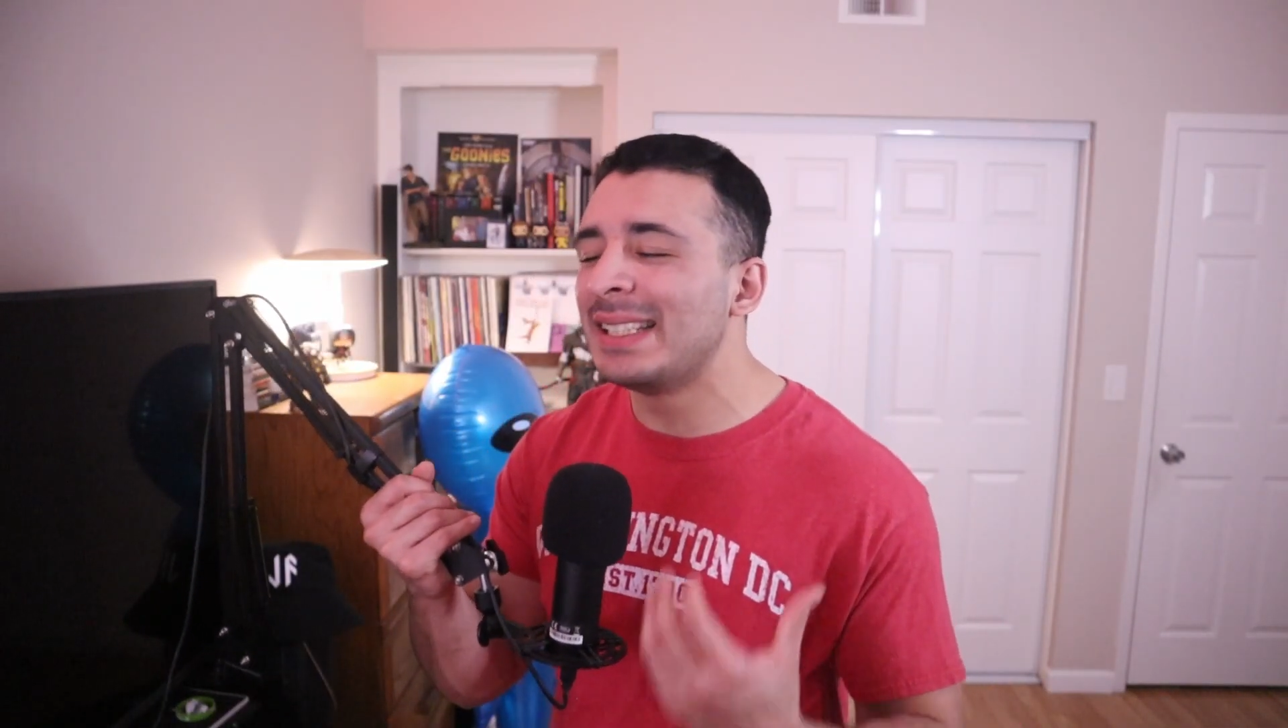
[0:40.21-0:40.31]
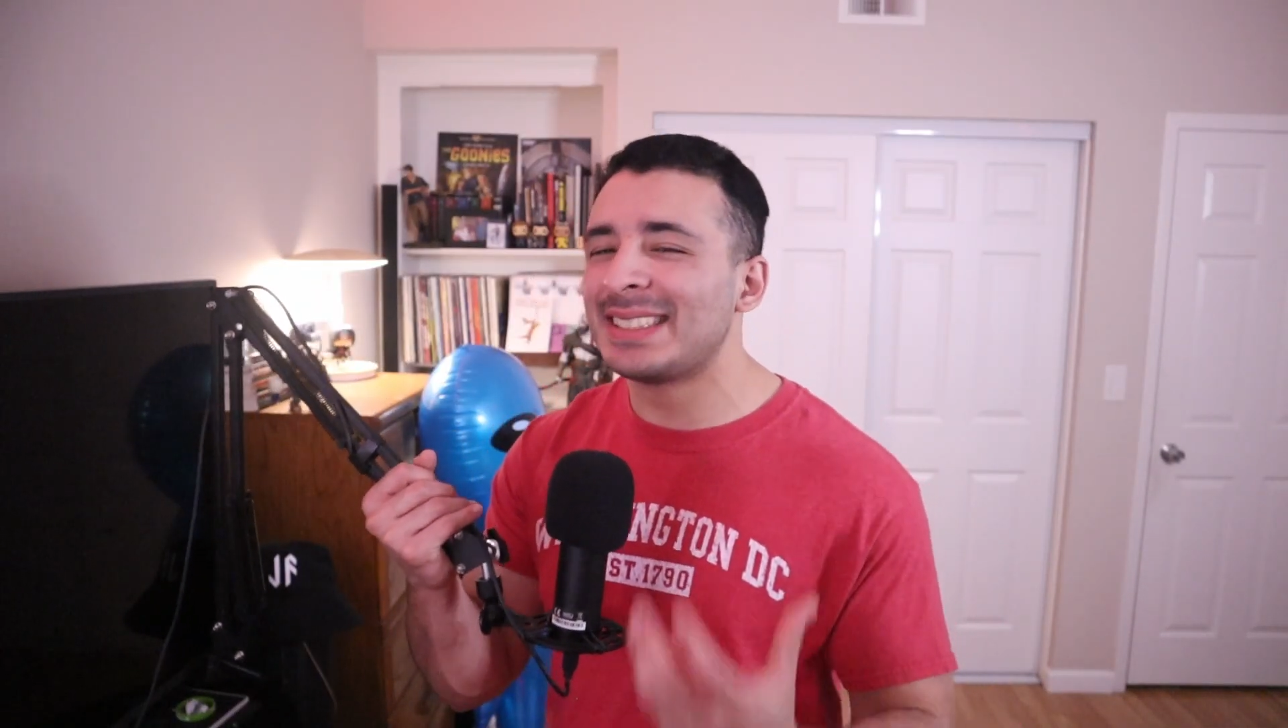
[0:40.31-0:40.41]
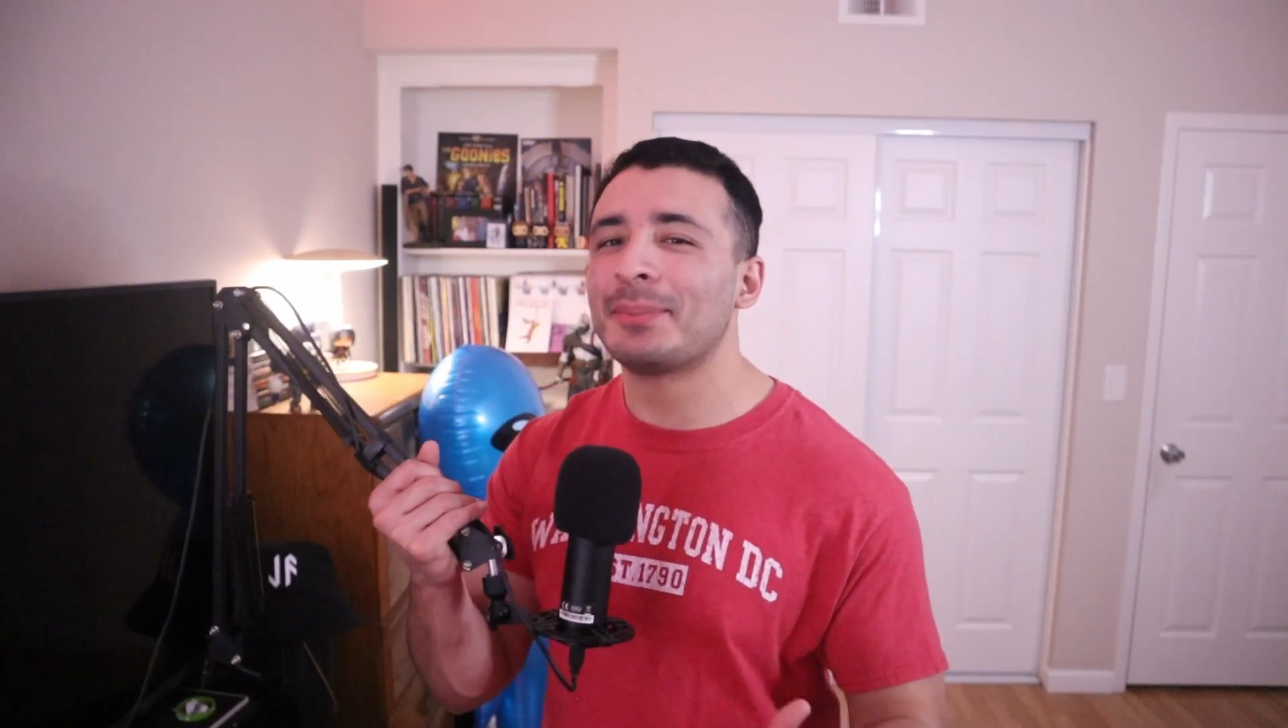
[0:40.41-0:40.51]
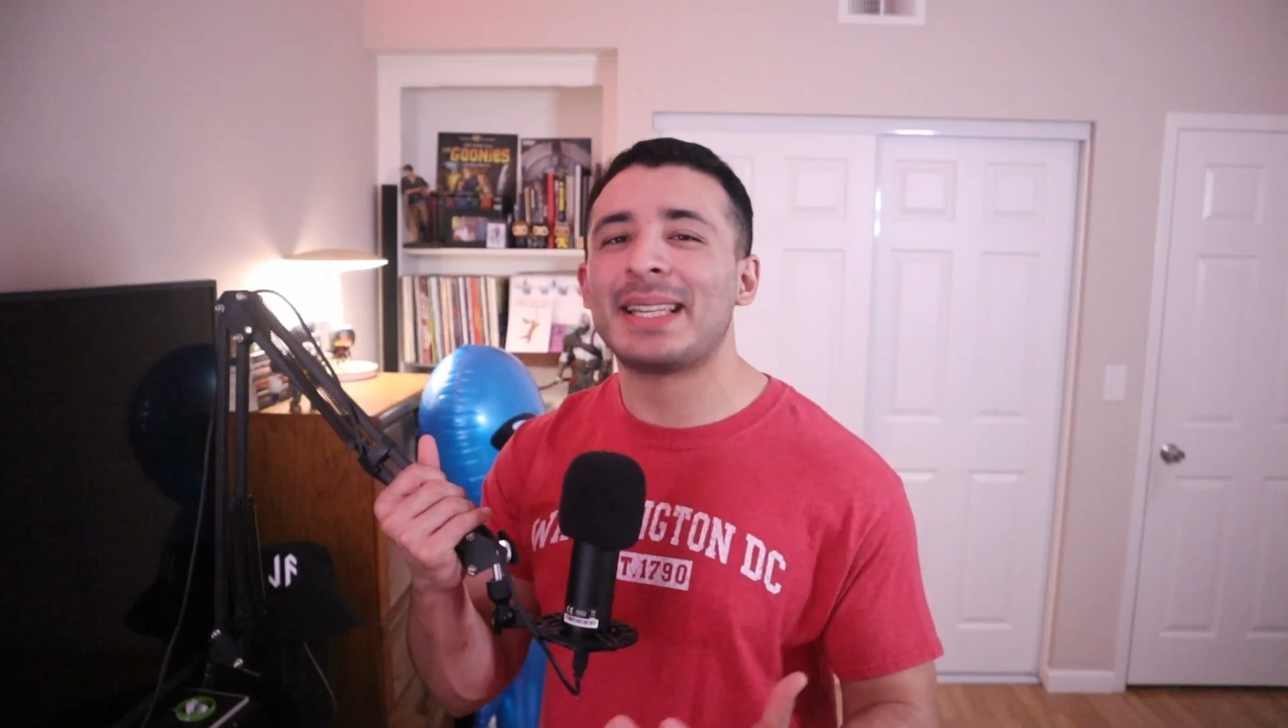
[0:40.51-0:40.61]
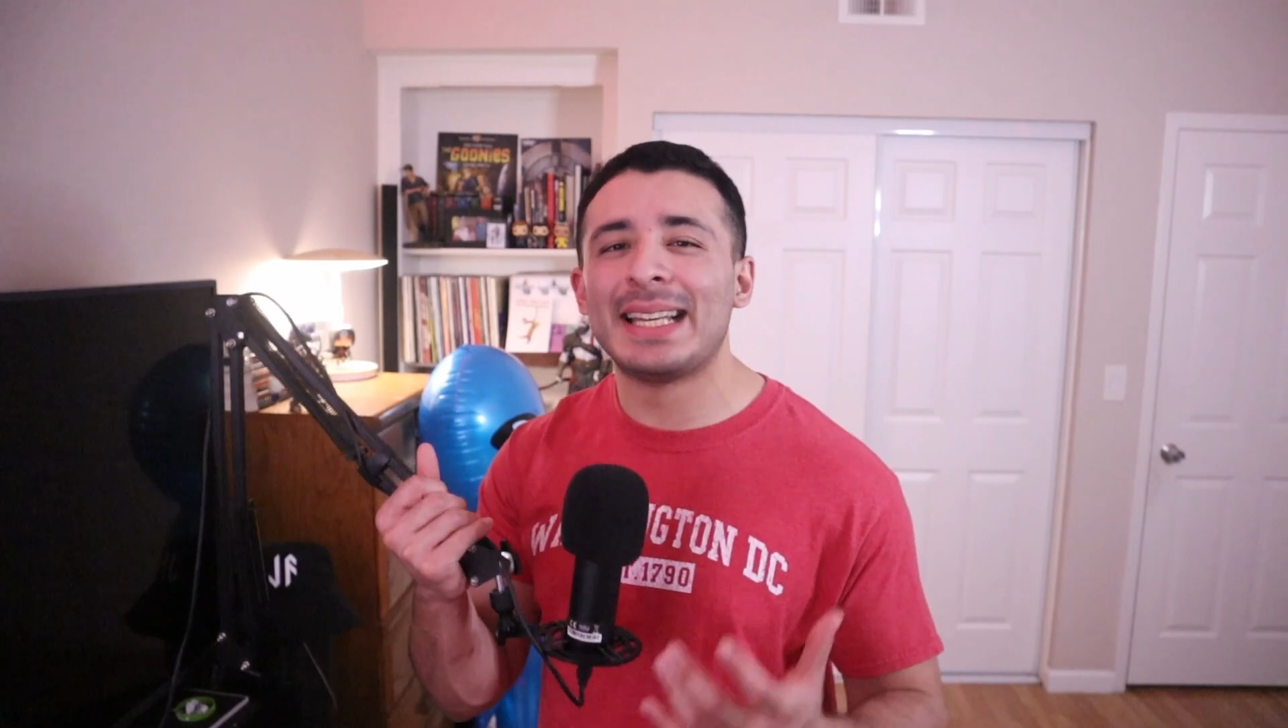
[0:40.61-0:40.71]

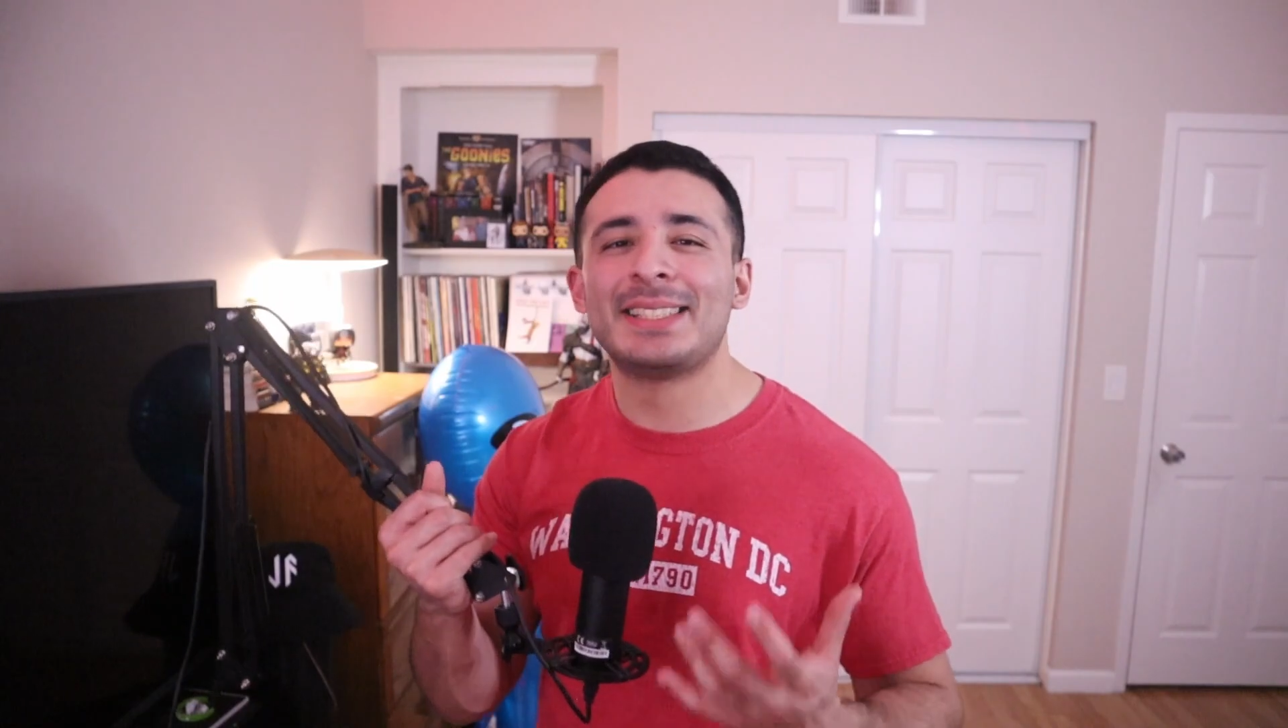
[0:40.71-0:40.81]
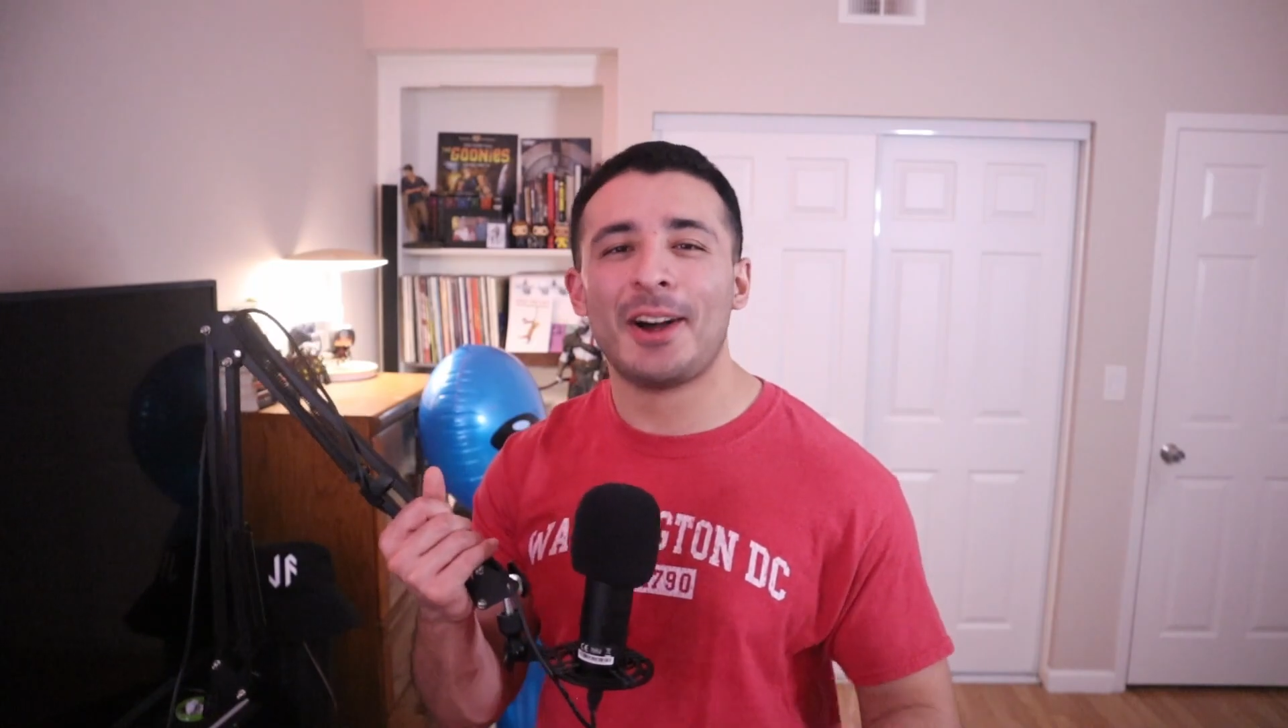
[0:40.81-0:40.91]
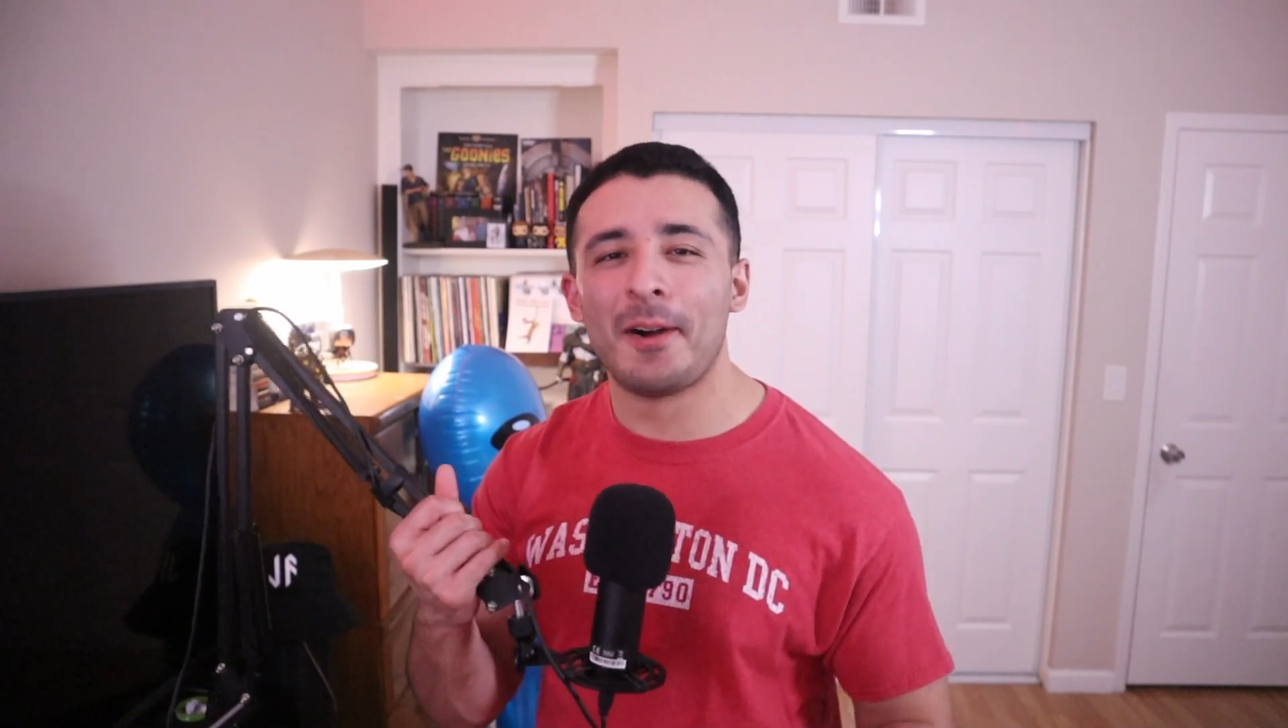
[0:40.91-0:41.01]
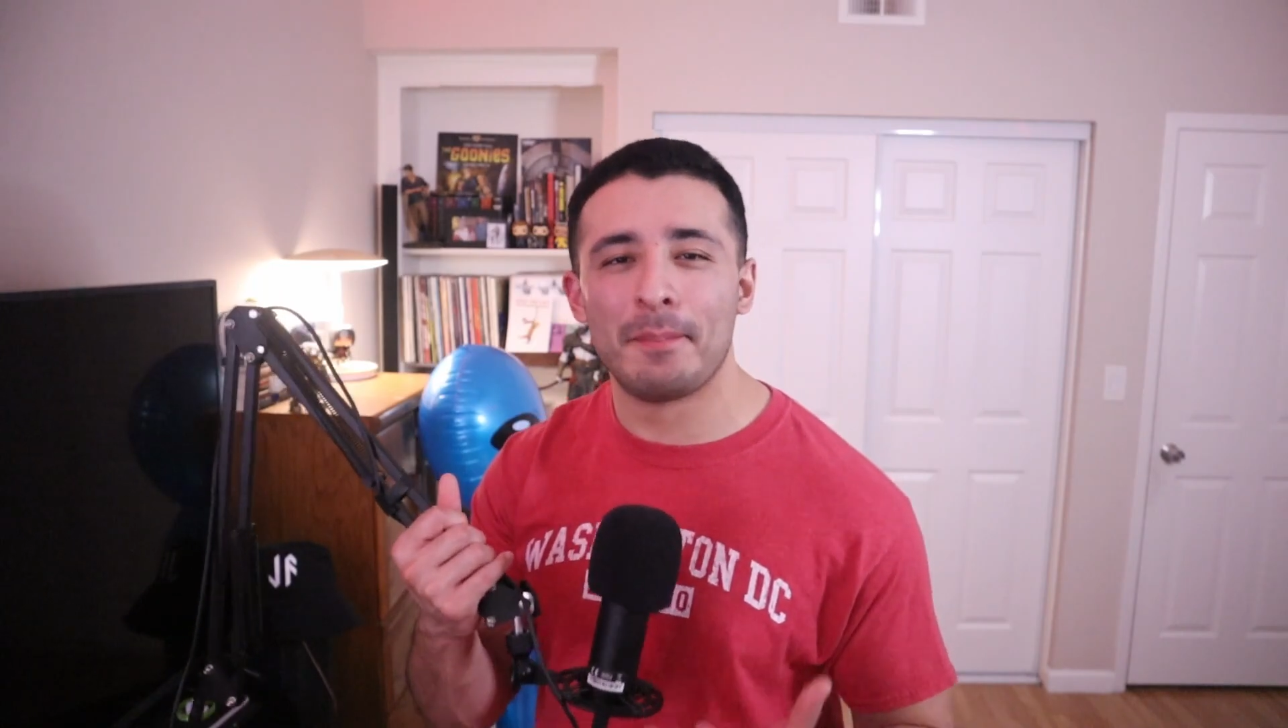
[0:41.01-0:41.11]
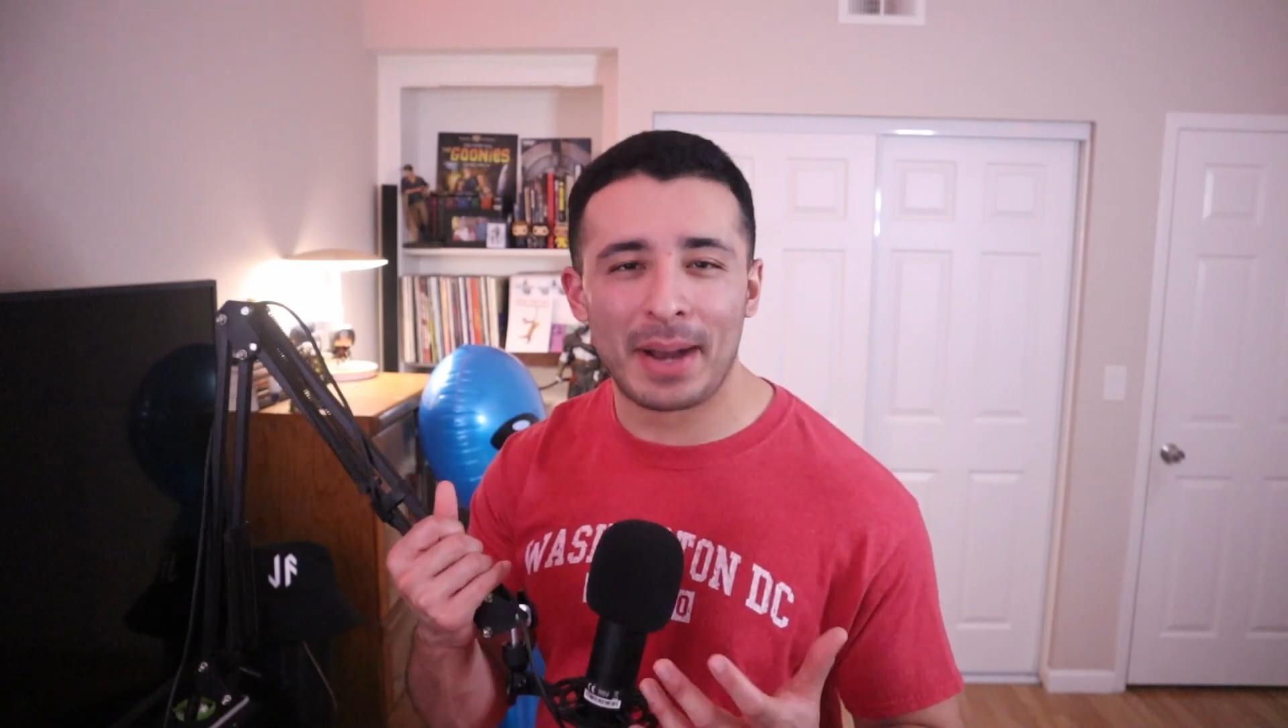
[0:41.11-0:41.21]
some kids on